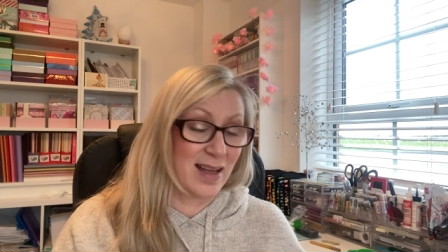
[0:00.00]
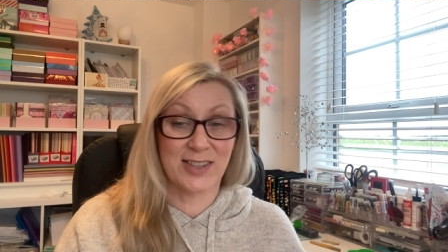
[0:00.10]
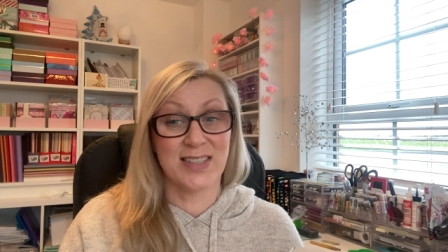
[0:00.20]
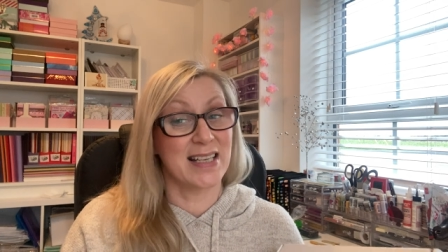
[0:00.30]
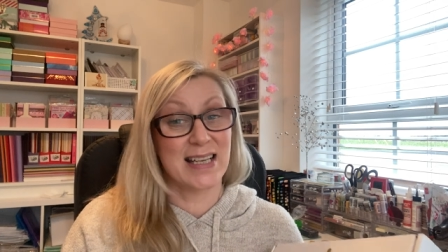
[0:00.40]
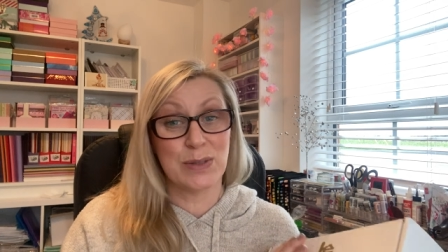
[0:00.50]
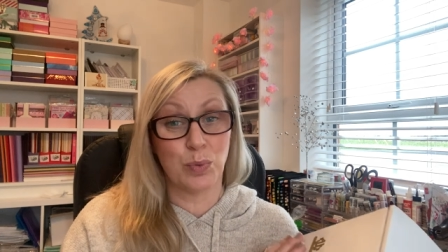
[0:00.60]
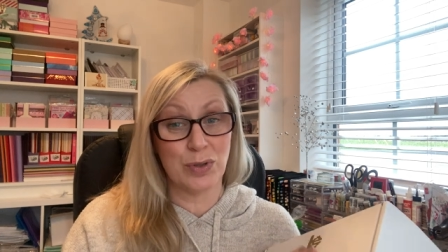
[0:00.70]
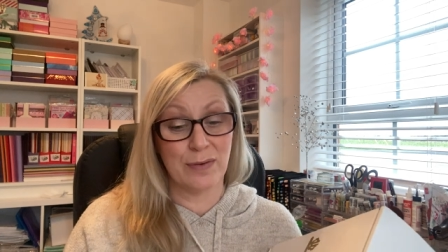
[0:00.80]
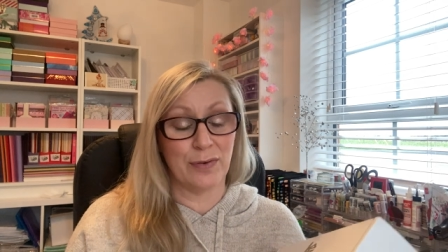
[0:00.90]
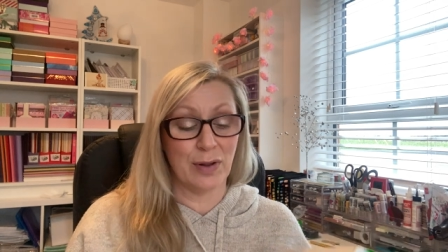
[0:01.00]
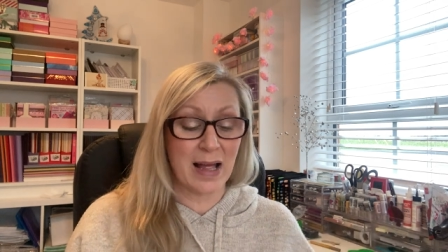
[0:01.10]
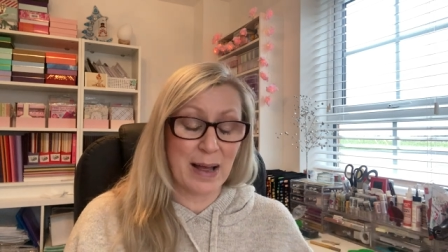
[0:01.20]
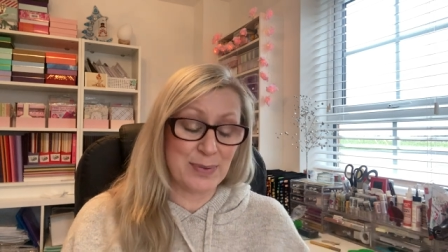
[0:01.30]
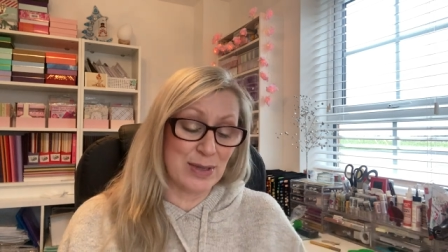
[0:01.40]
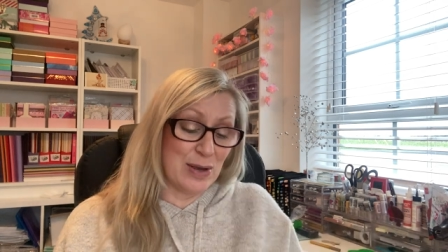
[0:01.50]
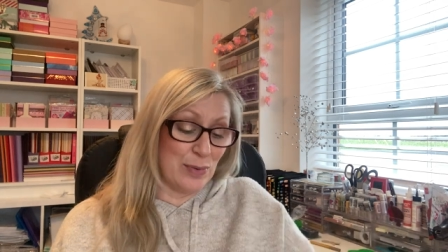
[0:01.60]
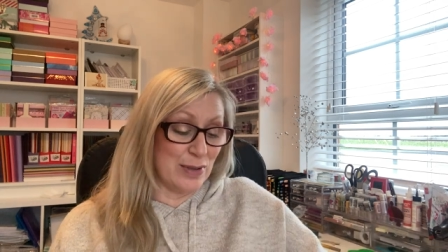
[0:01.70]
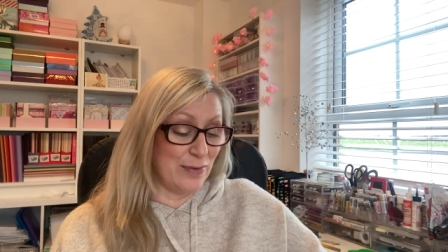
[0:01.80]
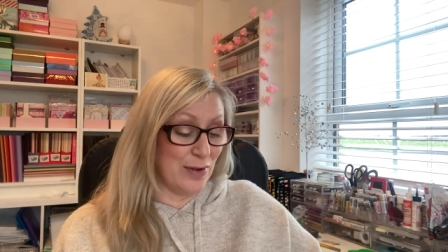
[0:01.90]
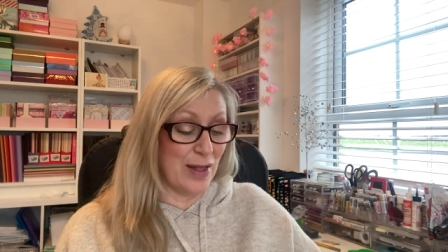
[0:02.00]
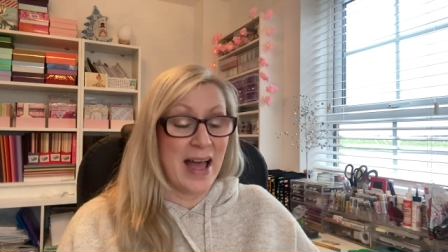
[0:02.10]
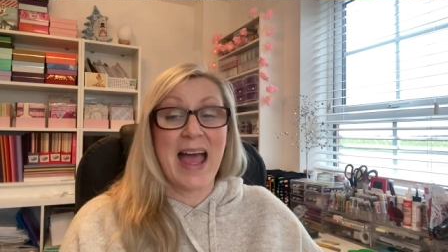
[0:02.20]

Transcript: just think it's wonderful, absolutely wonderful.